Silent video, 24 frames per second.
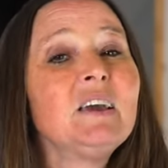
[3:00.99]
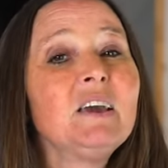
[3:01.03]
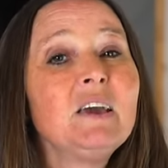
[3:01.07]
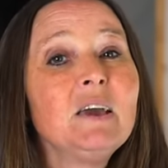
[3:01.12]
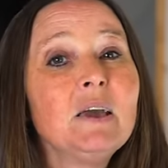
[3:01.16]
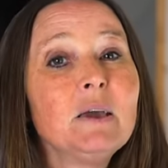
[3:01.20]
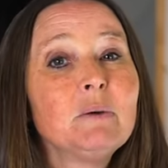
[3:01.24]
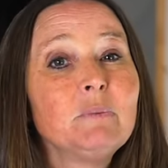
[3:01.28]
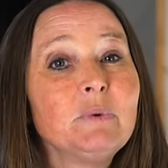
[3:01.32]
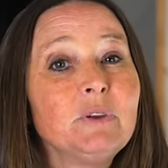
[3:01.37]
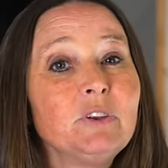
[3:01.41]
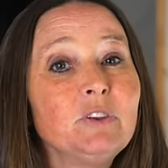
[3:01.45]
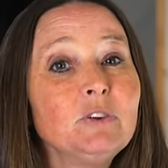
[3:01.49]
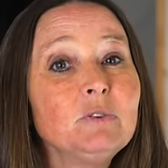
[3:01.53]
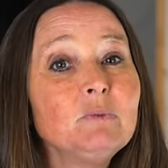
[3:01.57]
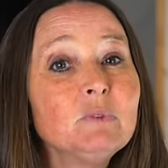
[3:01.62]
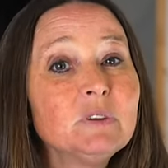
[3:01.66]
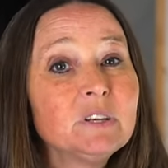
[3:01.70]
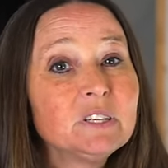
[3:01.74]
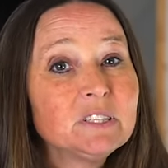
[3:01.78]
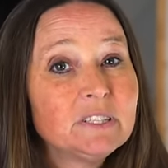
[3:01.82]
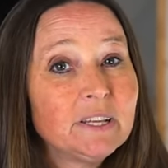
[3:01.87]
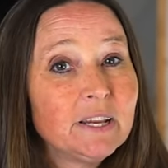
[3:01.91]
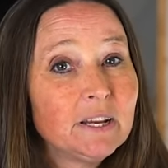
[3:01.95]
And we do
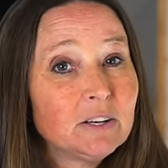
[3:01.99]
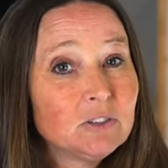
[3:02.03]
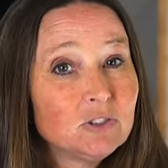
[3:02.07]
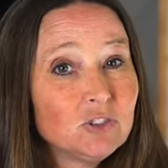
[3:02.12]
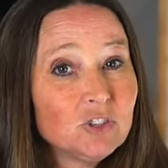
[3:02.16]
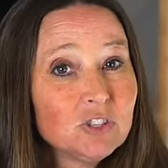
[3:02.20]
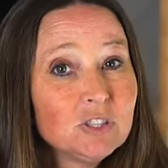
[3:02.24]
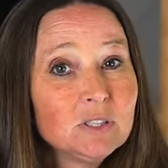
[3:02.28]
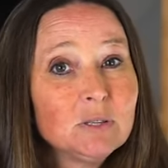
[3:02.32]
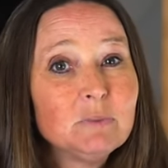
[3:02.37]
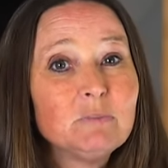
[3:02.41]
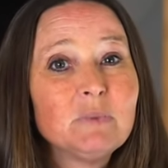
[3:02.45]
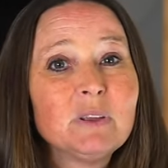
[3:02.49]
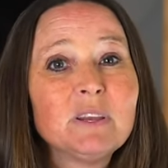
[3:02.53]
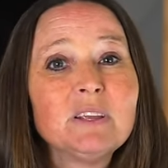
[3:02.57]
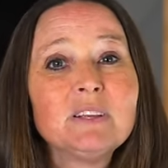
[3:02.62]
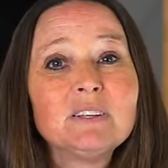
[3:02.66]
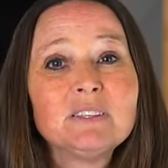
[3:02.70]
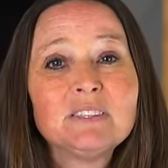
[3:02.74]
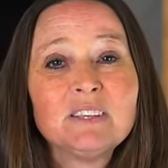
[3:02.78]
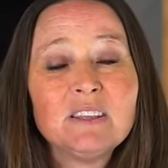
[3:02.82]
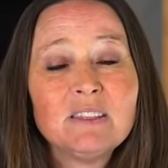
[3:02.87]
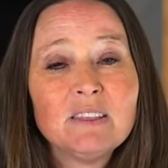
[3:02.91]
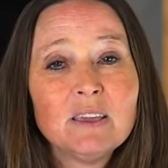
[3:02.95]
want to take just a
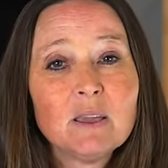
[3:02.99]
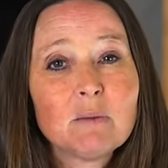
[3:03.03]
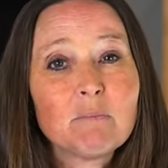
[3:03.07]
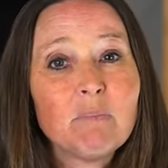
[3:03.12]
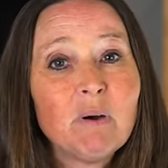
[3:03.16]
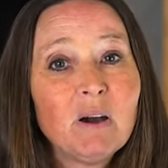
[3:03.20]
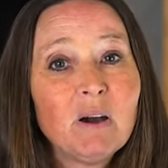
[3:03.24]
minute to thank